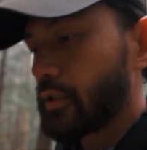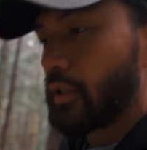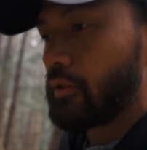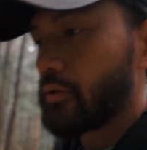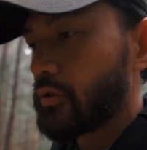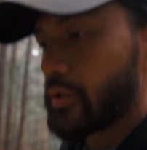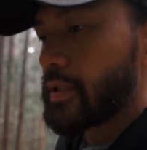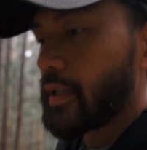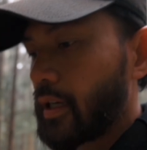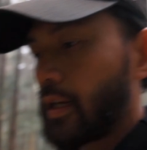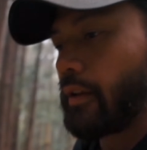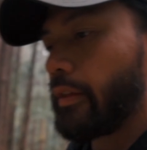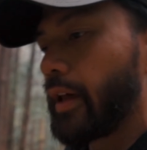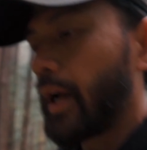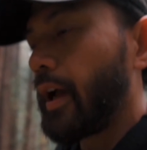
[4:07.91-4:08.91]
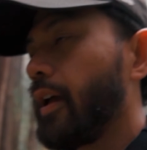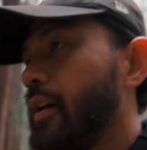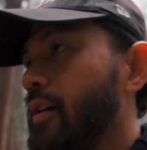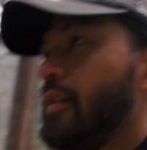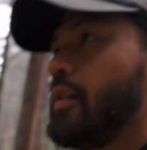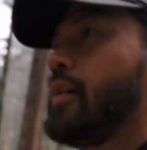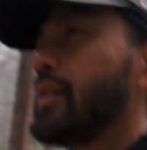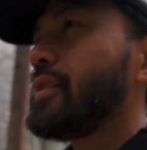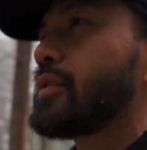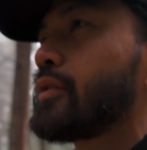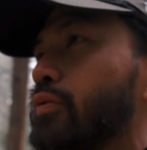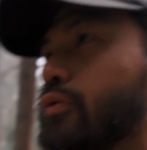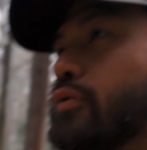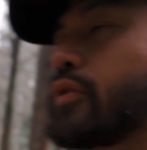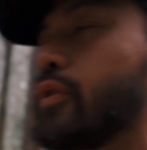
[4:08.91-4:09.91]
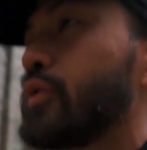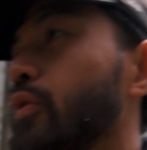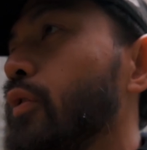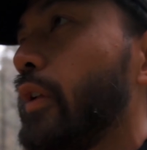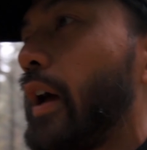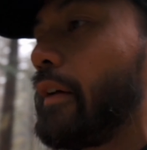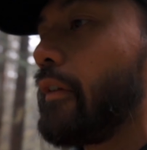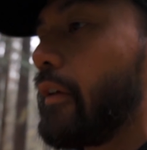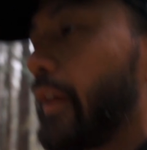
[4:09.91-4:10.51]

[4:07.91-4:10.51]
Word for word: They were just saying that it's cruise control after